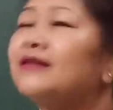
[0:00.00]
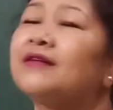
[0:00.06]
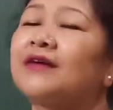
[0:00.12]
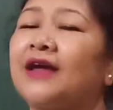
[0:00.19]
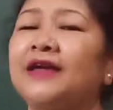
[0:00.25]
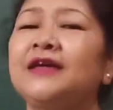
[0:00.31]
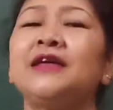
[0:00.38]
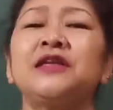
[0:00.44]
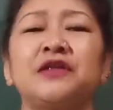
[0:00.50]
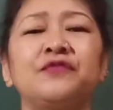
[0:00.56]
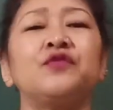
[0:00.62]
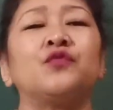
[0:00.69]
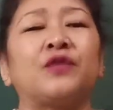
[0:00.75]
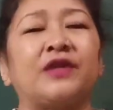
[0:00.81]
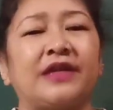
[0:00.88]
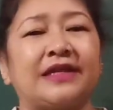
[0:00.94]
I can give you
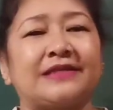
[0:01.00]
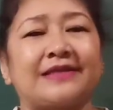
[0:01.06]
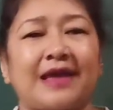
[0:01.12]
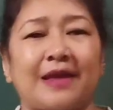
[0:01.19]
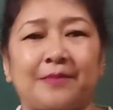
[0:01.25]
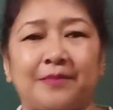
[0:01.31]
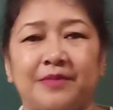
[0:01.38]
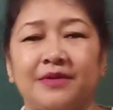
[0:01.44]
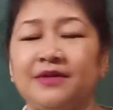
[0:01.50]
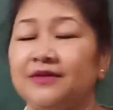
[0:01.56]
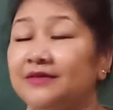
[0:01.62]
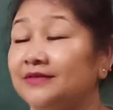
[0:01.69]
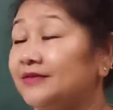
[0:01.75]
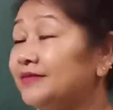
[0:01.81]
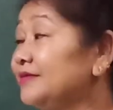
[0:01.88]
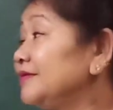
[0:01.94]
one example.
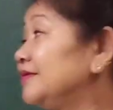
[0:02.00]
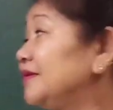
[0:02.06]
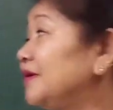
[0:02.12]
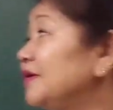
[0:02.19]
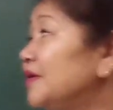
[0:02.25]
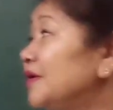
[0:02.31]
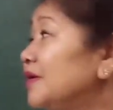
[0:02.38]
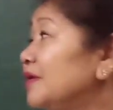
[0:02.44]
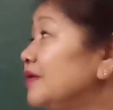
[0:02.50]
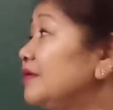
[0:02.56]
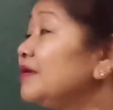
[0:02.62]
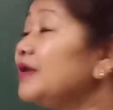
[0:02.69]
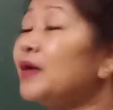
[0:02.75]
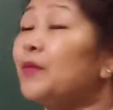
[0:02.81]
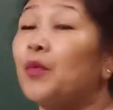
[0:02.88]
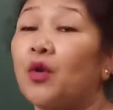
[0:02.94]

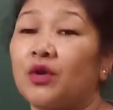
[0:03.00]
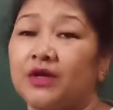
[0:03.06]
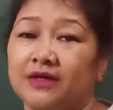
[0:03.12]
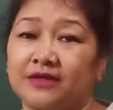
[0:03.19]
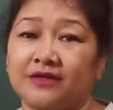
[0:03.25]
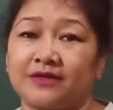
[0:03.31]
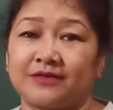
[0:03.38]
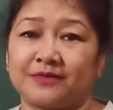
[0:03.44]
Mnemonic.